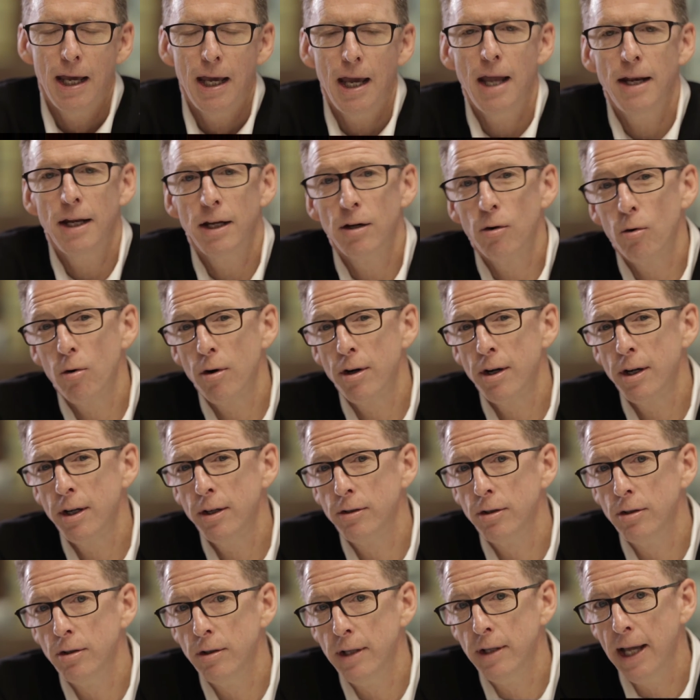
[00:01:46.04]
And in order to
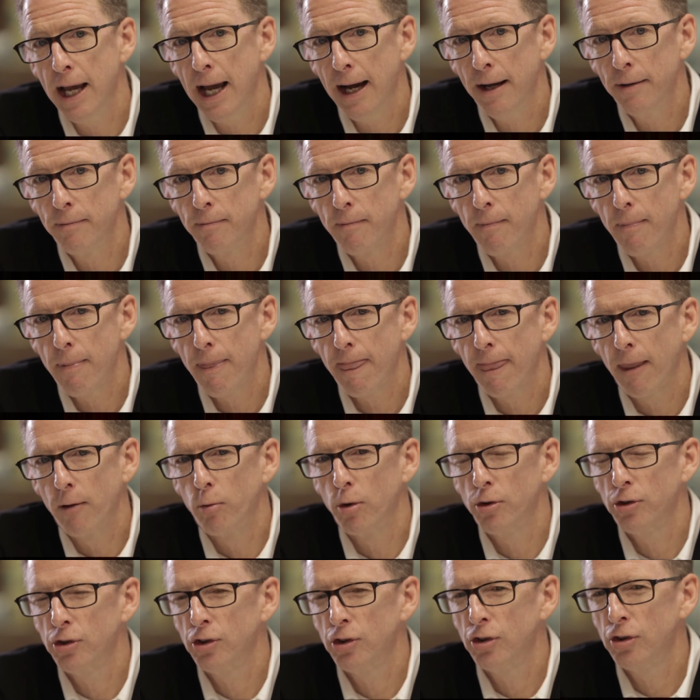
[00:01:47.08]
do that, we're
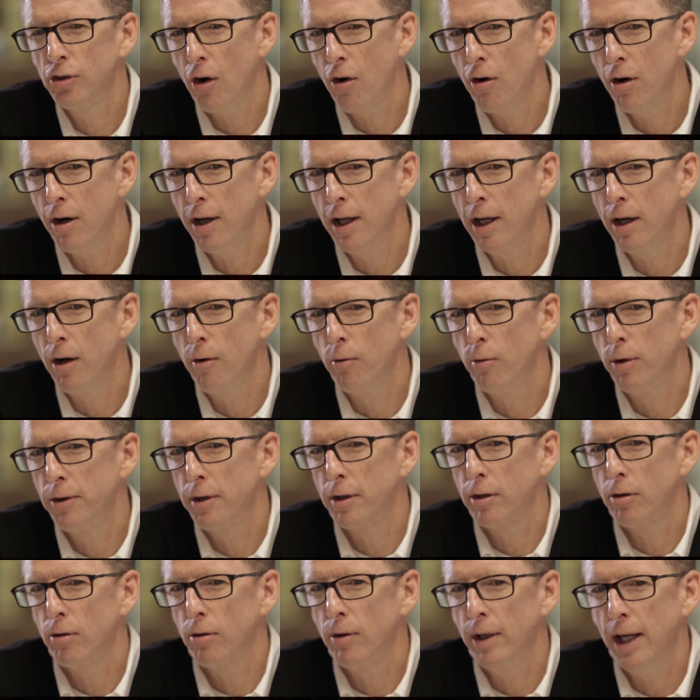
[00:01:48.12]
starting with the
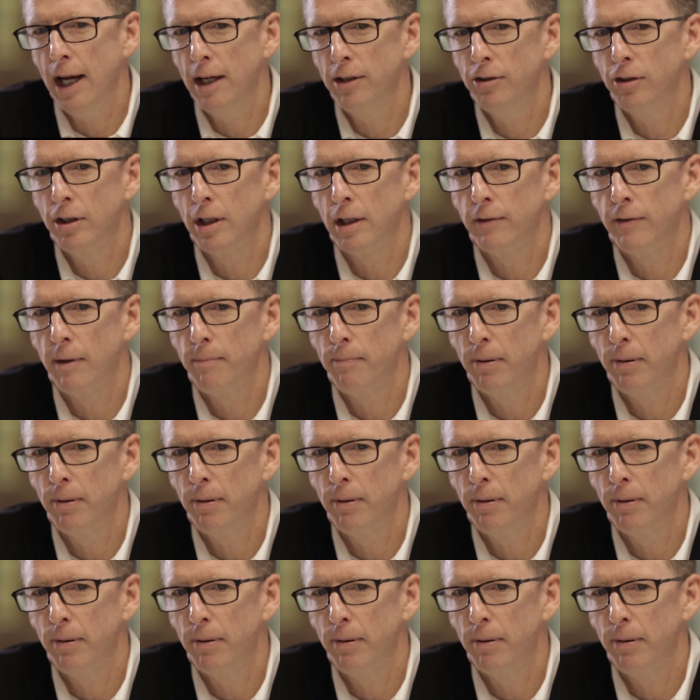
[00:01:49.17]
creation of a